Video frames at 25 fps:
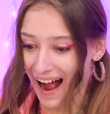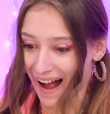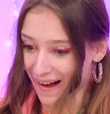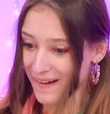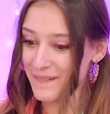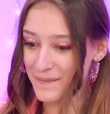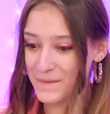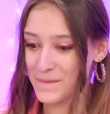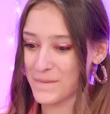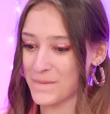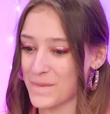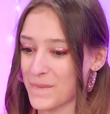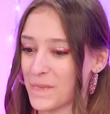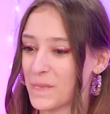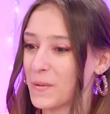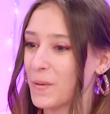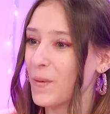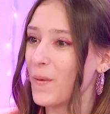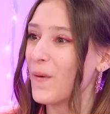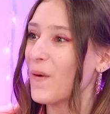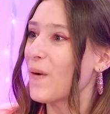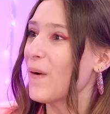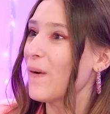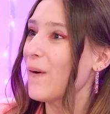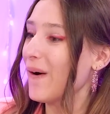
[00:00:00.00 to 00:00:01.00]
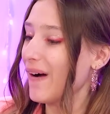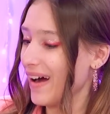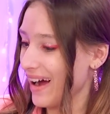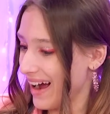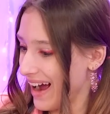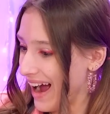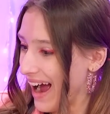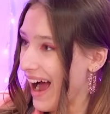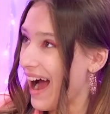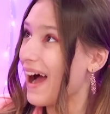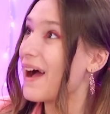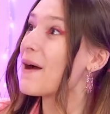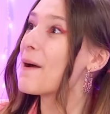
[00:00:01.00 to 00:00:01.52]
No! Look who's laughing
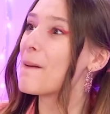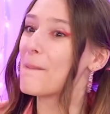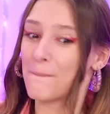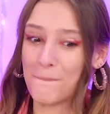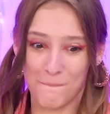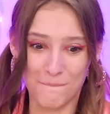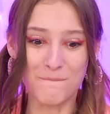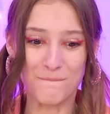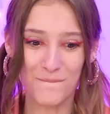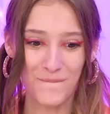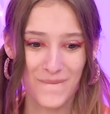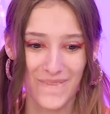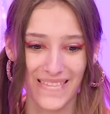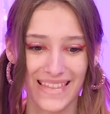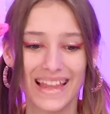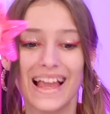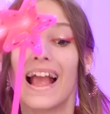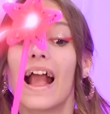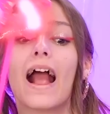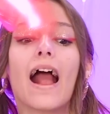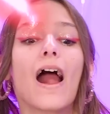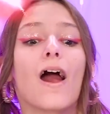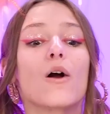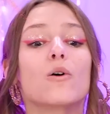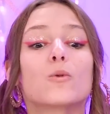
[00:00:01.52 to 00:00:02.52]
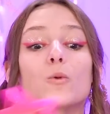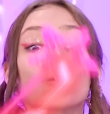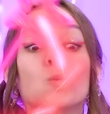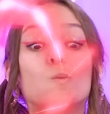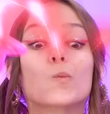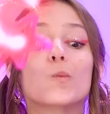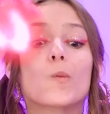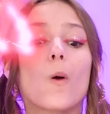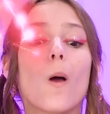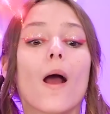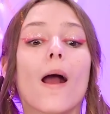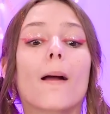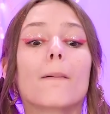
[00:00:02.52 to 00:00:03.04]
now! The wand has
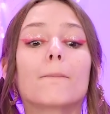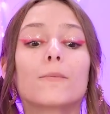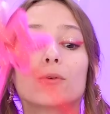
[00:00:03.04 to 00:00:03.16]
all the